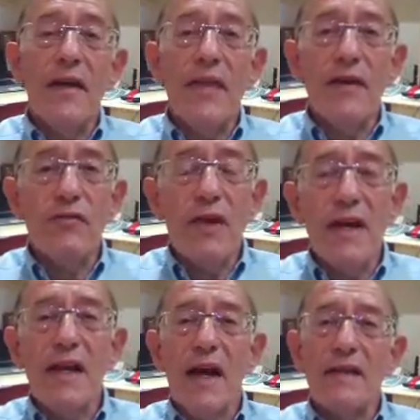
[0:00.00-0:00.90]
they
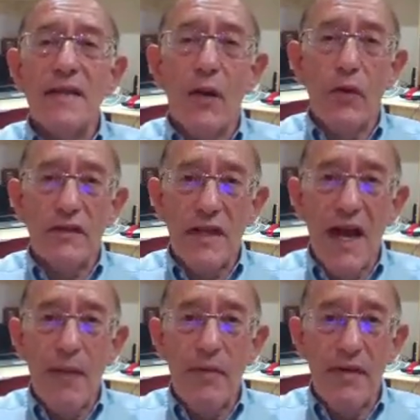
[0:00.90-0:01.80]
realised I wasn't
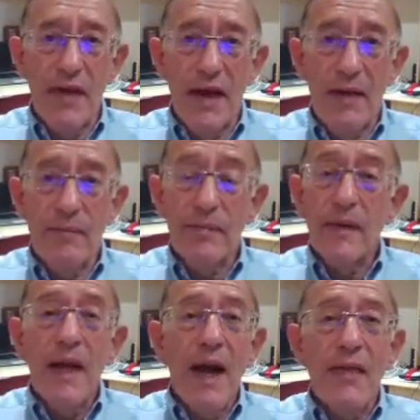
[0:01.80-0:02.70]
happy there.
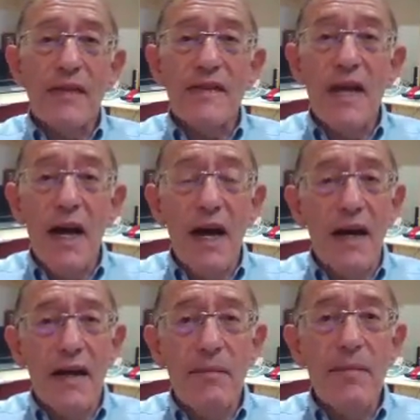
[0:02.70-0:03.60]
At the
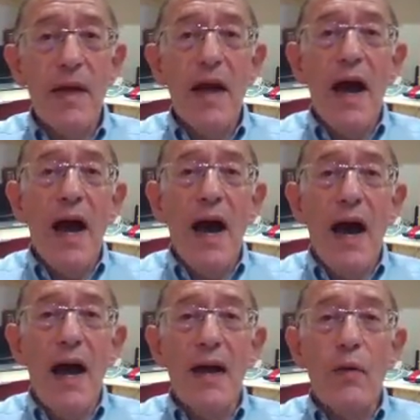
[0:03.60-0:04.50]
time,
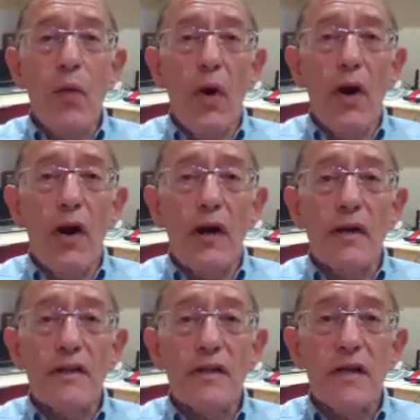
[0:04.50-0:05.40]
I
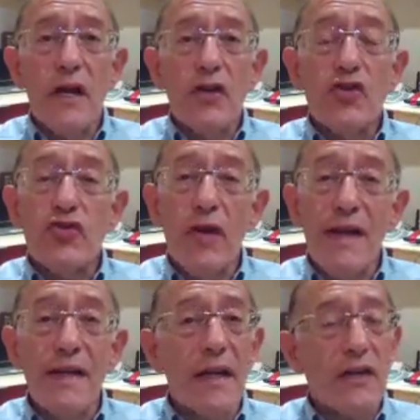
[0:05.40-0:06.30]
was
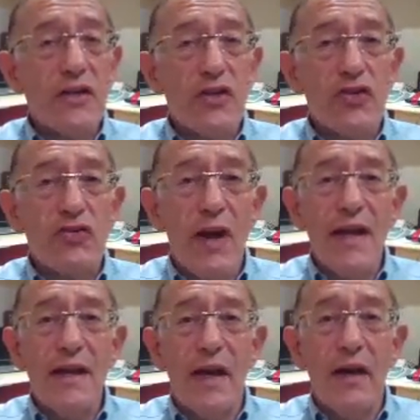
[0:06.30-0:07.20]
training as a
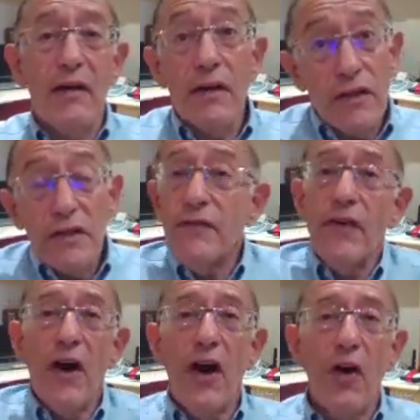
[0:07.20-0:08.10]
trainer, just
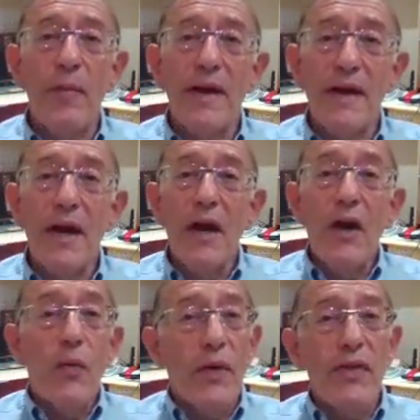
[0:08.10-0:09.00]
for a hobby,
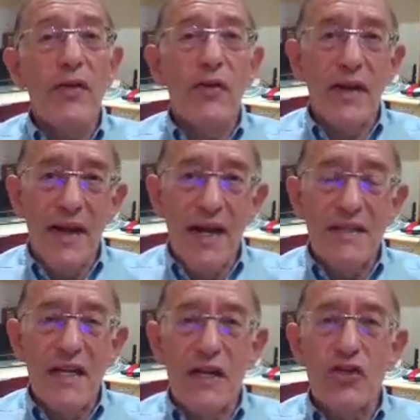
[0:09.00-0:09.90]
with an
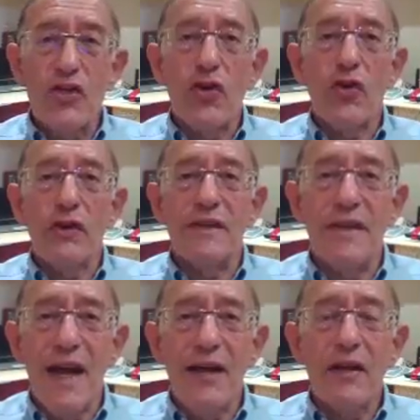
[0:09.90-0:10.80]
organisation called
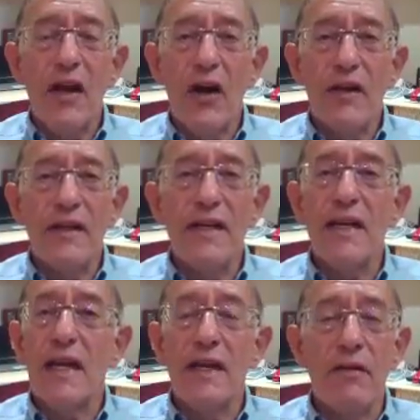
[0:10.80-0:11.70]
Dale
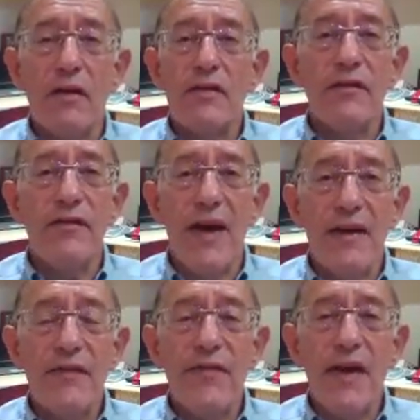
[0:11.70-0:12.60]
Carnegie. He wrote a
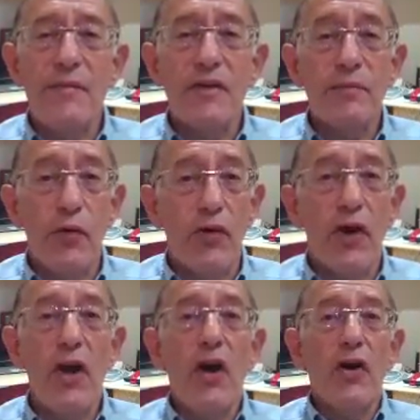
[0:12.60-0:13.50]
very famous
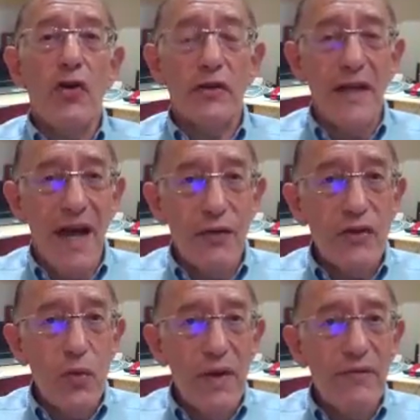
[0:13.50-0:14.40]
book called How
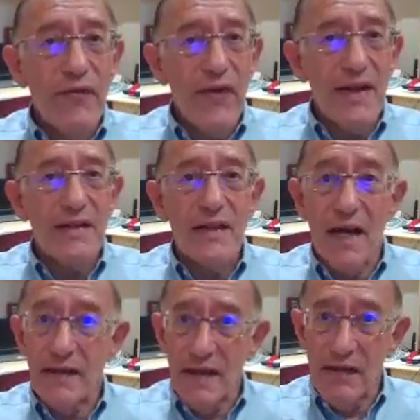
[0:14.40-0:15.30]
to Win Friends
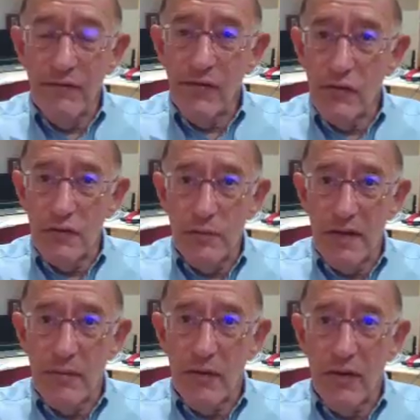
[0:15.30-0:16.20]
and Influence
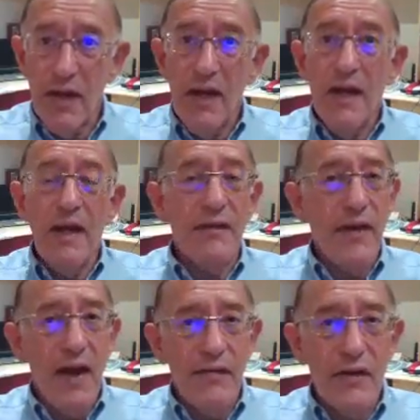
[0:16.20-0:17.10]
People. If
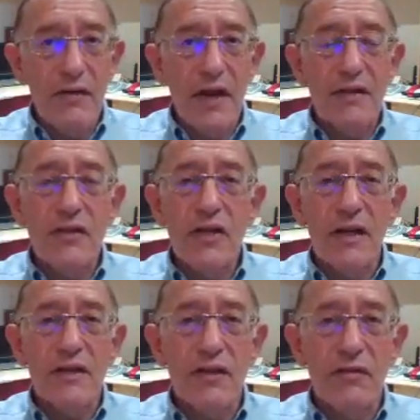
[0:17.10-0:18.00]
ever you get a
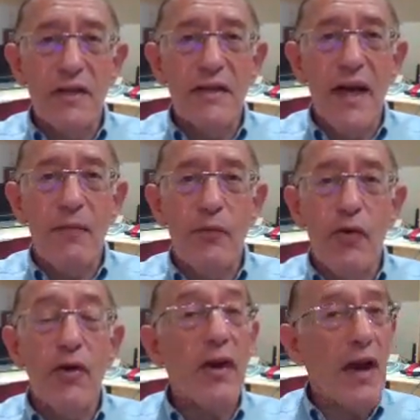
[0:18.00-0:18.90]
chance to read that
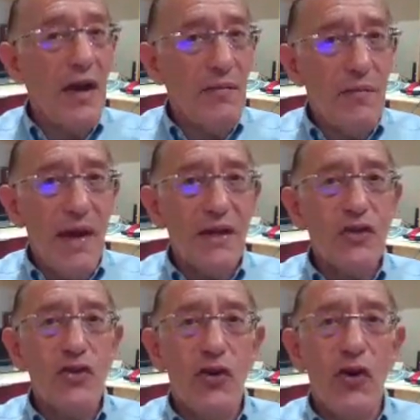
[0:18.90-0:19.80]
book, make
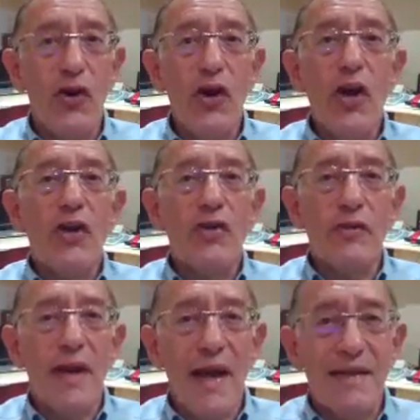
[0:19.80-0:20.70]
sure you
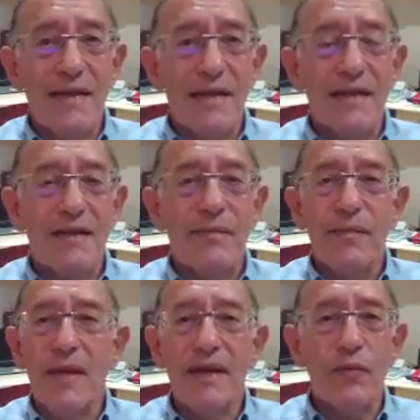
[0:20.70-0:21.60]
get it.
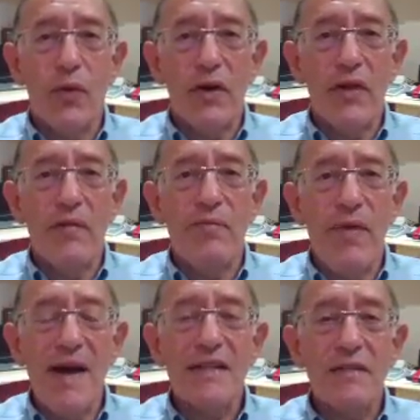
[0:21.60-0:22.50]
It's one of the
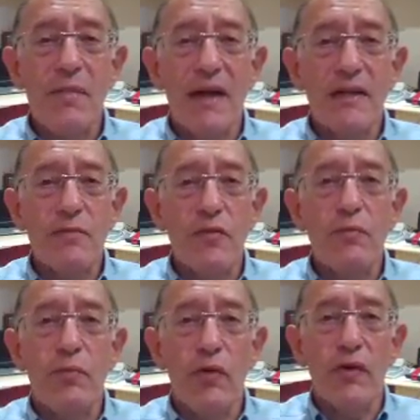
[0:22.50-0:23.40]
best
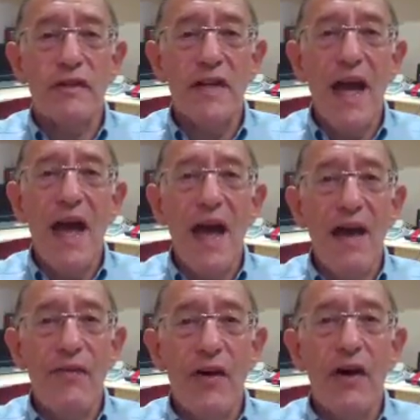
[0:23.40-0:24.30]
management books
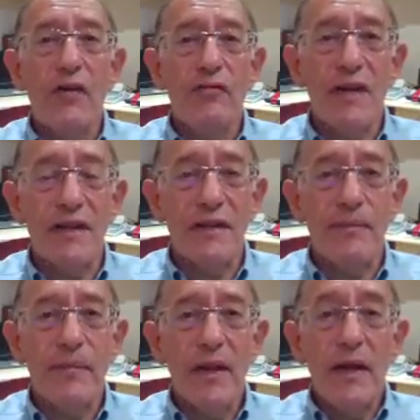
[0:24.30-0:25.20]
ever written.
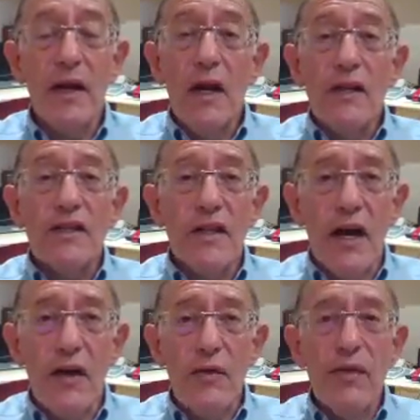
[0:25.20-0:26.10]

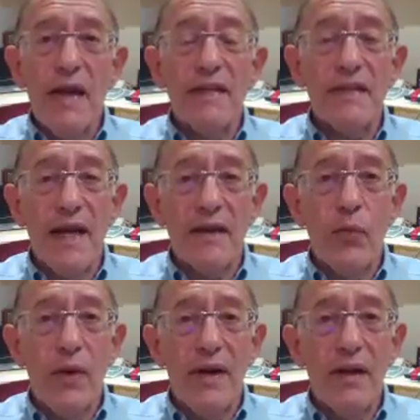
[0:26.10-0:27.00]
So they said,
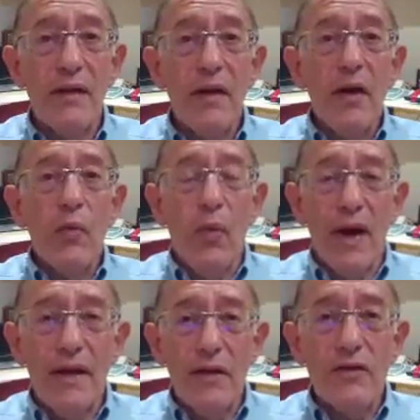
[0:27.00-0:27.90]
"Will,
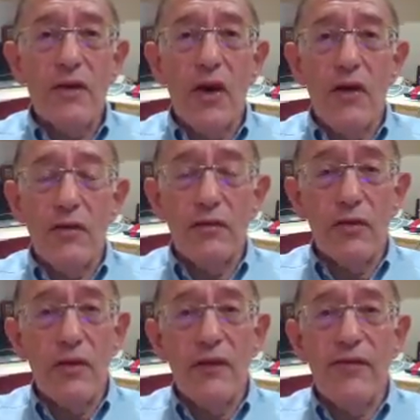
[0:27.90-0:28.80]
why don't you go and
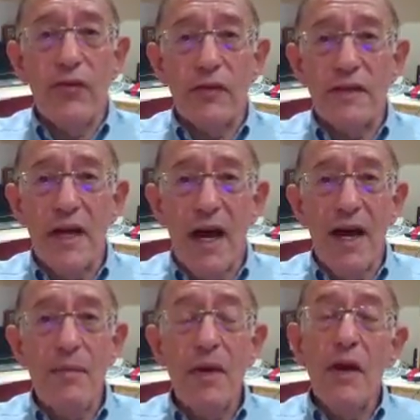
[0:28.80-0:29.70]
do it full
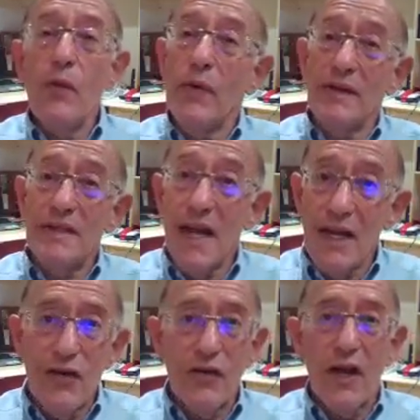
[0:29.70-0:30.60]
time? We'll
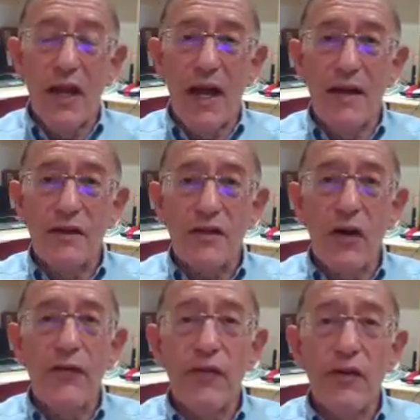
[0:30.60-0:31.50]
take your clients
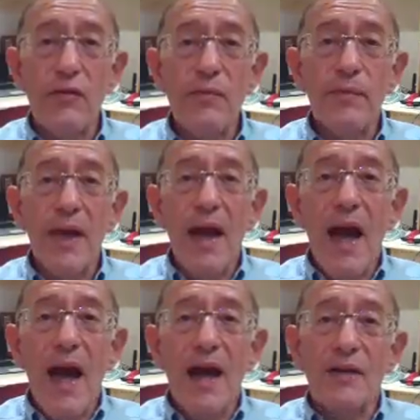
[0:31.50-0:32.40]
off you
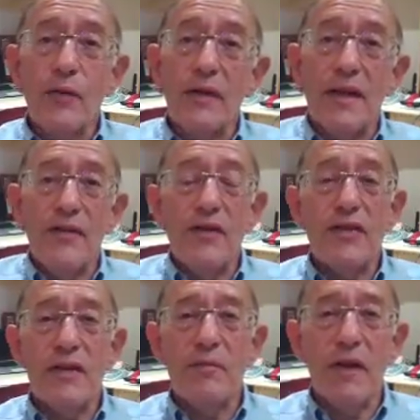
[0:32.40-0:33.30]
and we'll give you
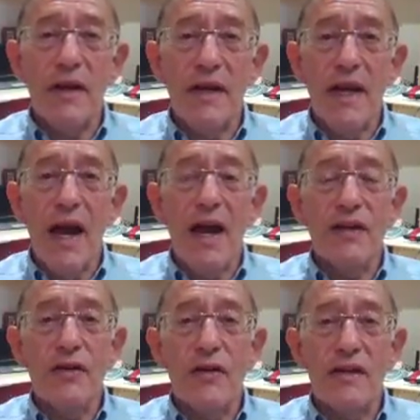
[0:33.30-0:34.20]
some money
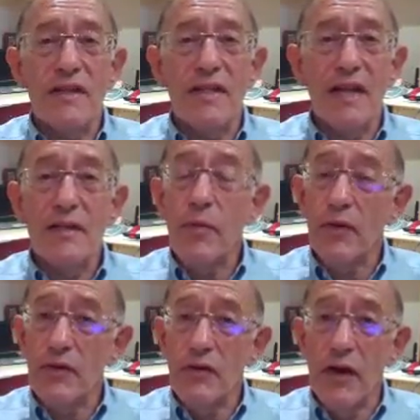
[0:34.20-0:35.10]
and you can set up
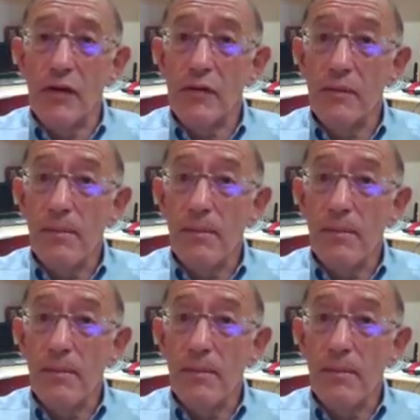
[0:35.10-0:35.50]
on your own."